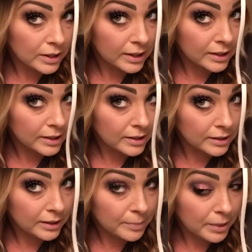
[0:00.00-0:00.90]
and you're gonna
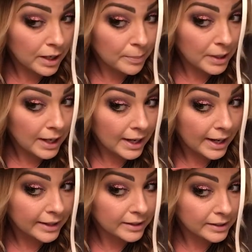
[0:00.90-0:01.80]
clip up
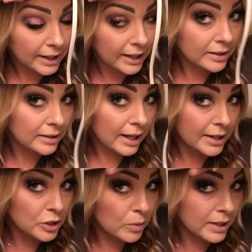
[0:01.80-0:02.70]
high, okay?
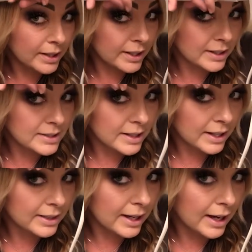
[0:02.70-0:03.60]
And you wanna get
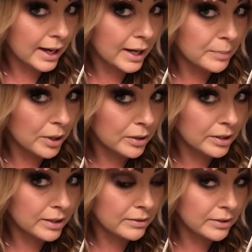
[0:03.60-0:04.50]
to like the high
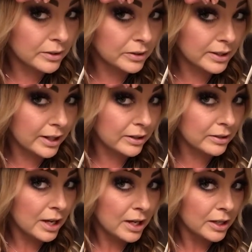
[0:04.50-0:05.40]
part of the curling
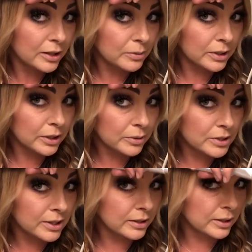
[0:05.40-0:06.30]
iron. You don't wanna
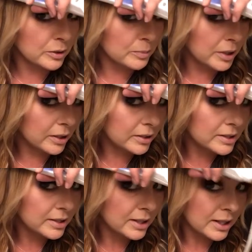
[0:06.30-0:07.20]
go to the low
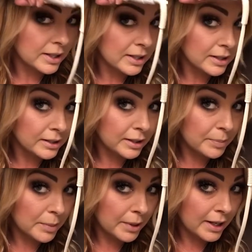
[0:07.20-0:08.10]
part.
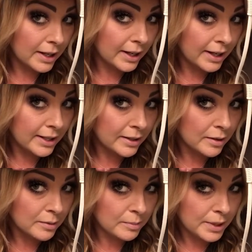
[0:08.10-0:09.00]
Clip up high,
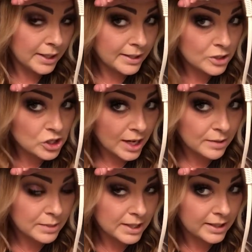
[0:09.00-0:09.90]
pinch,
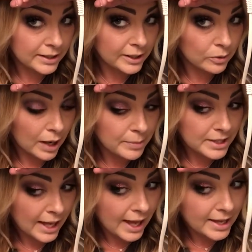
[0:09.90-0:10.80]
and immediately
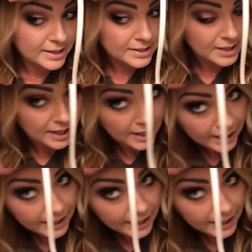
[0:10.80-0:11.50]
grab the end